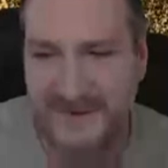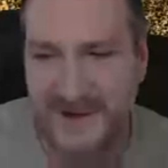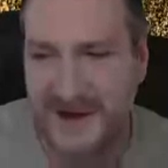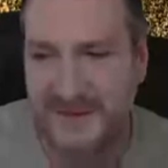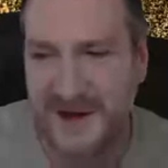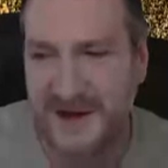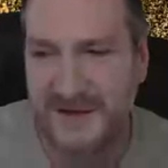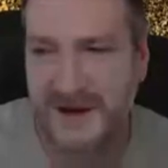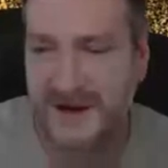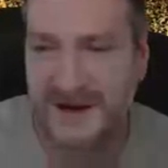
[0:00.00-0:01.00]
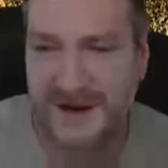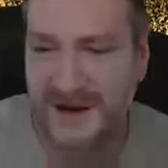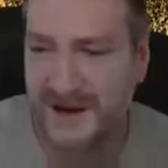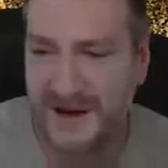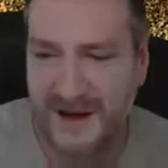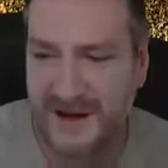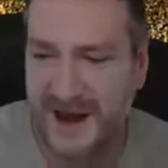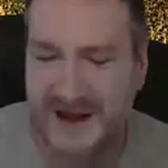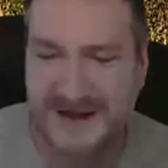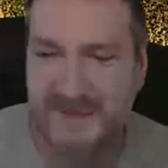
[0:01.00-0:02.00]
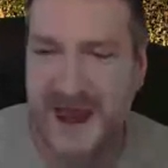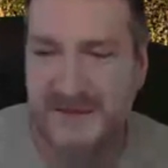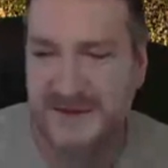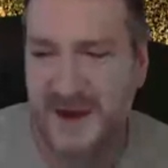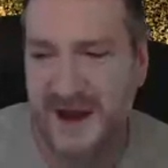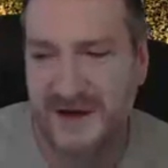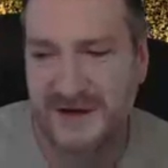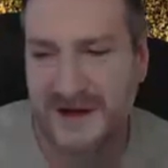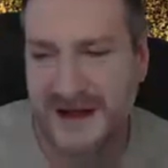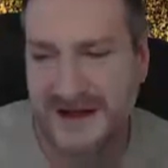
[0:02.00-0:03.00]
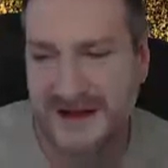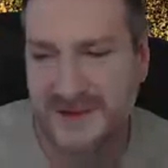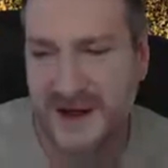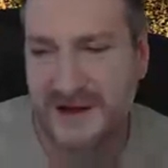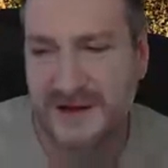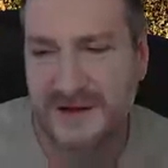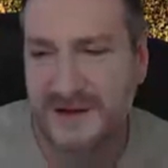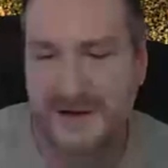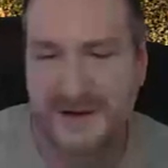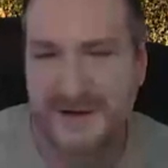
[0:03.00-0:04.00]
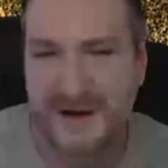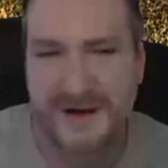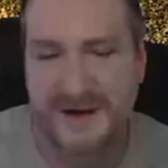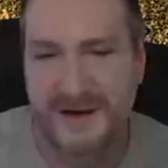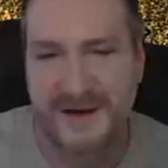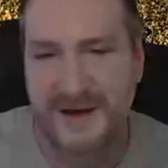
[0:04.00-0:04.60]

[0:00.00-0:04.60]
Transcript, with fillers: Nightbot can be it spams my own links as well, like